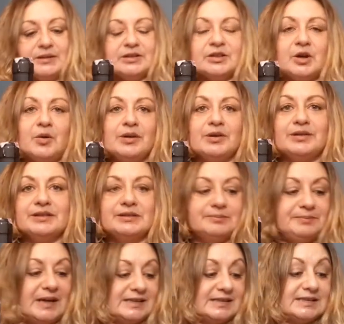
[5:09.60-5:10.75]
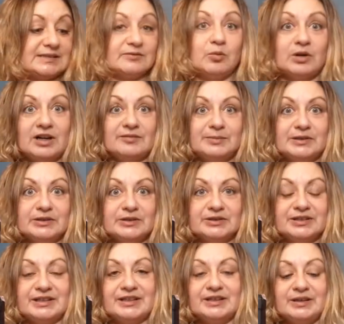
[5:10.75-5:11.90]
Going on the basis of what I've been
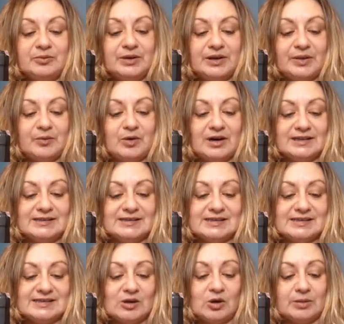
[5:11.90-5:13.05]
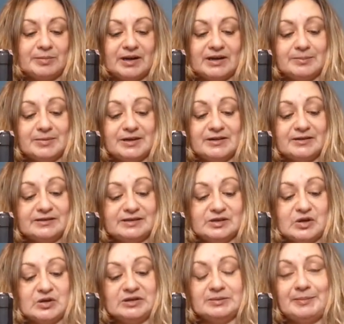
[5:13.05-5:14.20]
learning with wines, it's all about appearance,
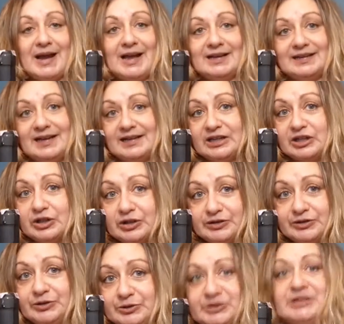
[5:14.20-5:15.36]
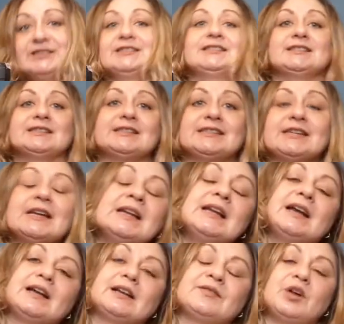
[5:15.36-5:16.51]
nose, palate, and conclusions.
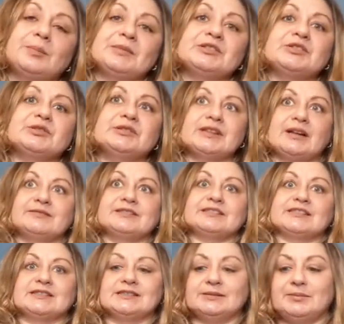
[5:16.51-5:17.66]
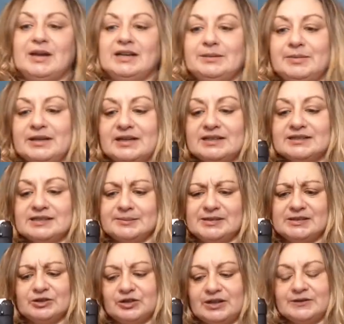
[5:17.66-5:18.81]
And I've not been doing that recently, mainly because I'm
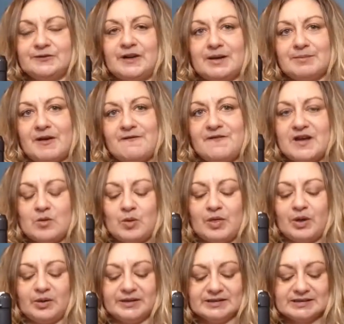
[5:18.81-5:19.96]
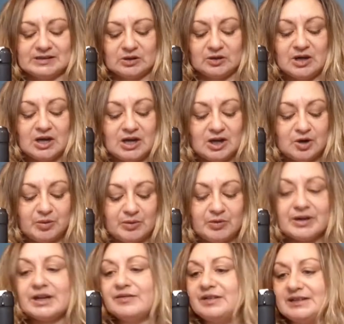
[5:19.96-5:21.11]
still trying to find my feet with all this. So we will
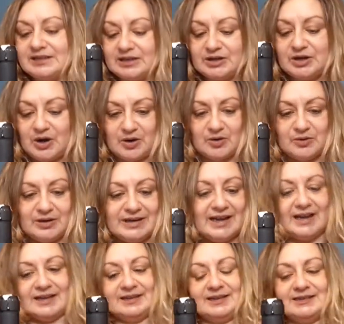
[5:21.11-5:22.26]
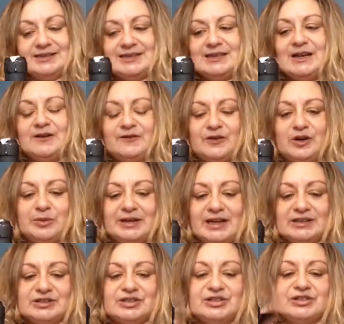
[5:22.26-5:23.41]
give it a go again and see how far we
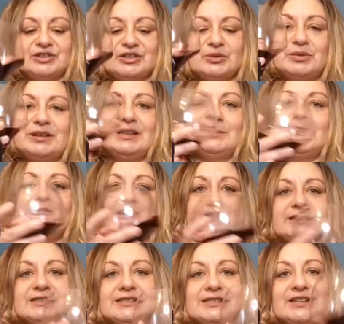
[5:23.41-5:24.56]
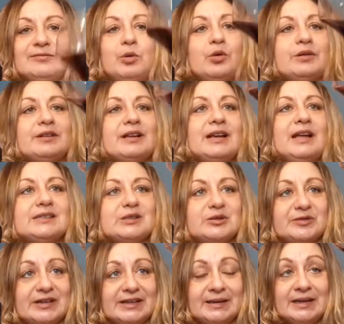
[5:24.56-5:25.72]
get to. So with the appearance, I've poured the glass
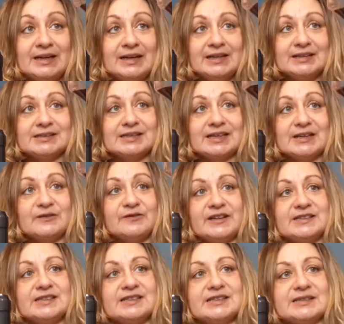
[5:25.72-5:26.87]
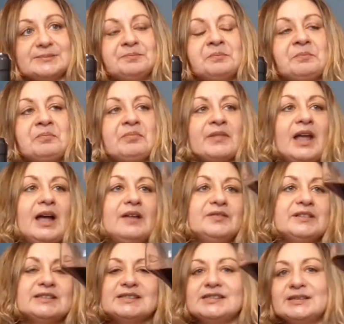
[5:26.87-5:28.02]
already because I confessed to having
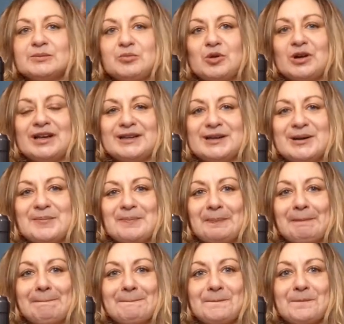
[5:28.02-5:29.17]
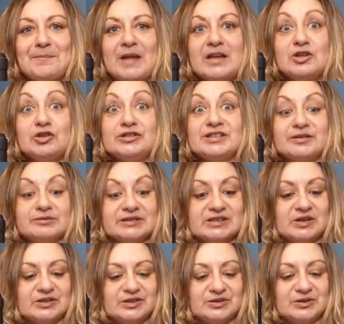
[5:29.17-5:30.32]
a sip while I use the
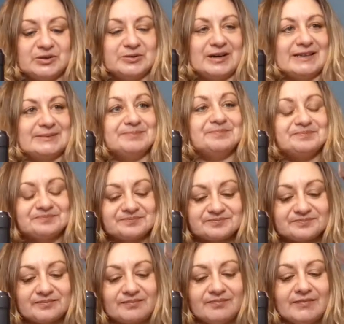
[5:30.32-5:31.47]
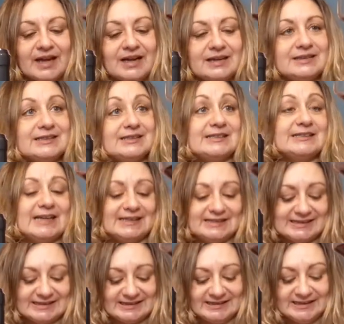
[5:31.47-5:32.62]
risotto already. Is
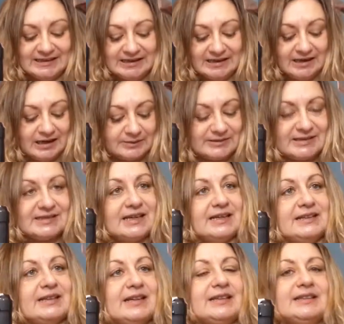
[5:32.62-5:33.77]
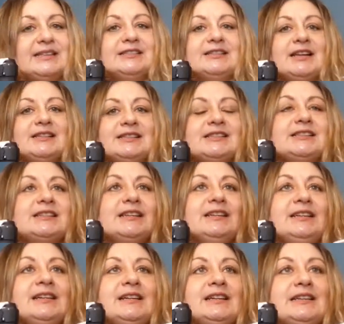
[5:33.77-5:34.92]
intensity. I would say that the intensity
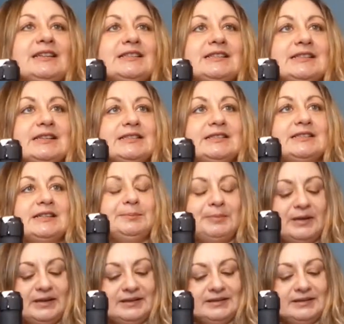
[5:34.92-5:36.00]
is deep.